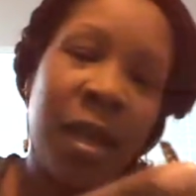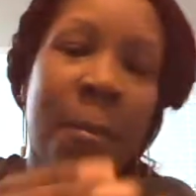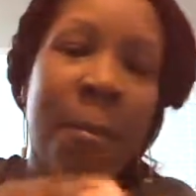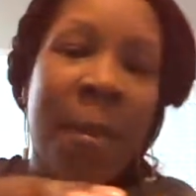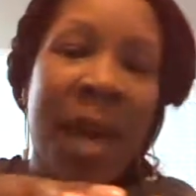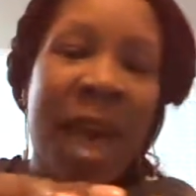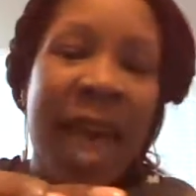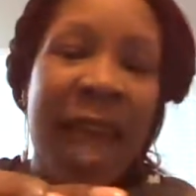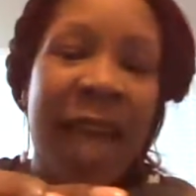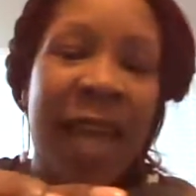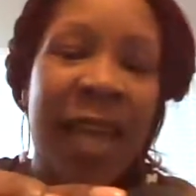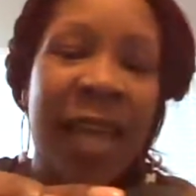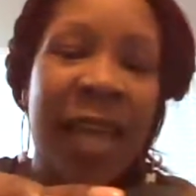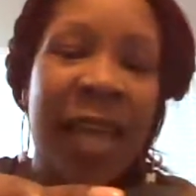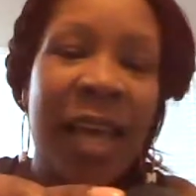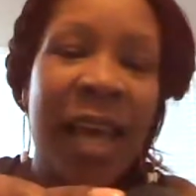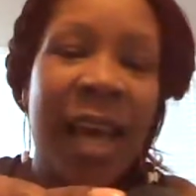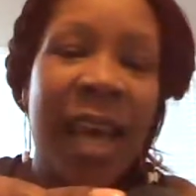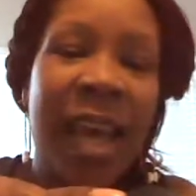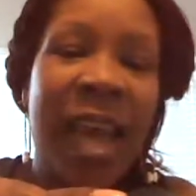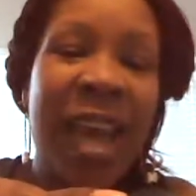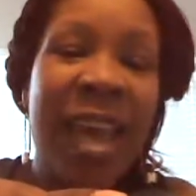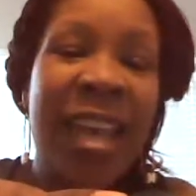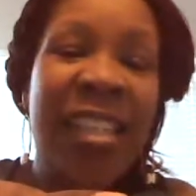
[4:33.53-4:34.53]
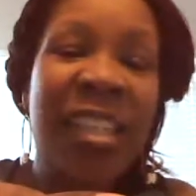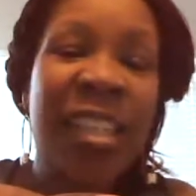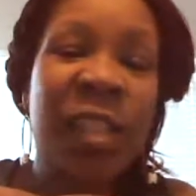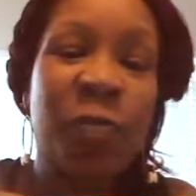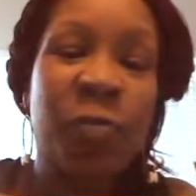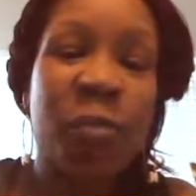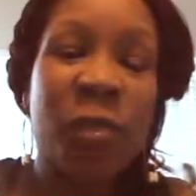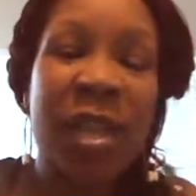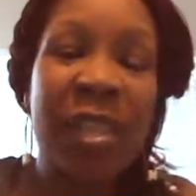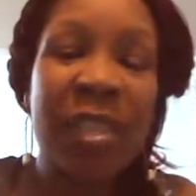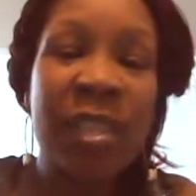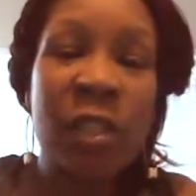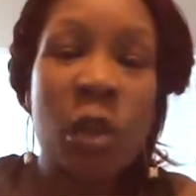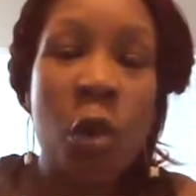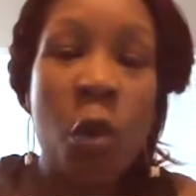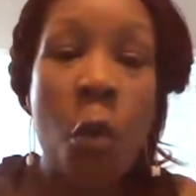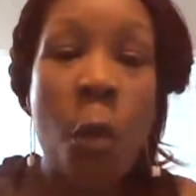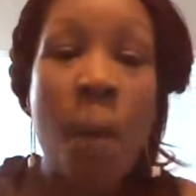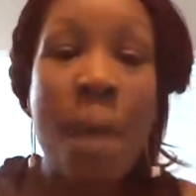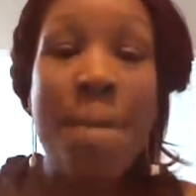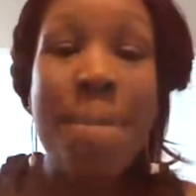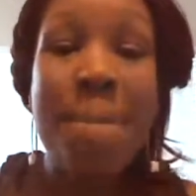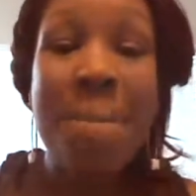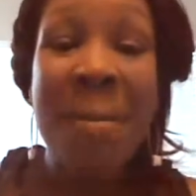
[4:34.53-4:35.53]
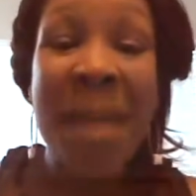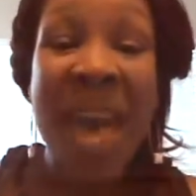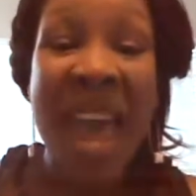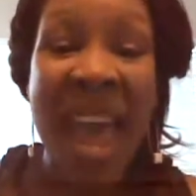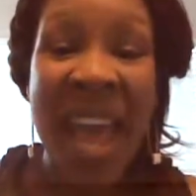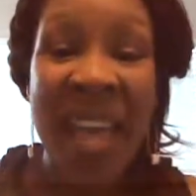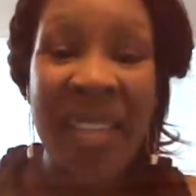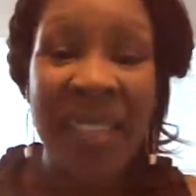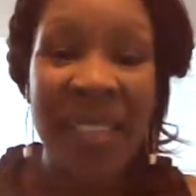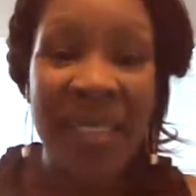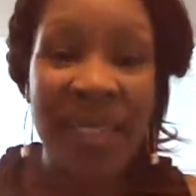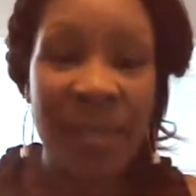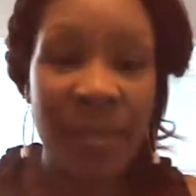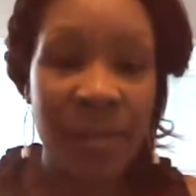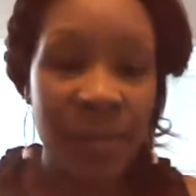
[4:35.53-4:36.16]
MAC Espresso Matte.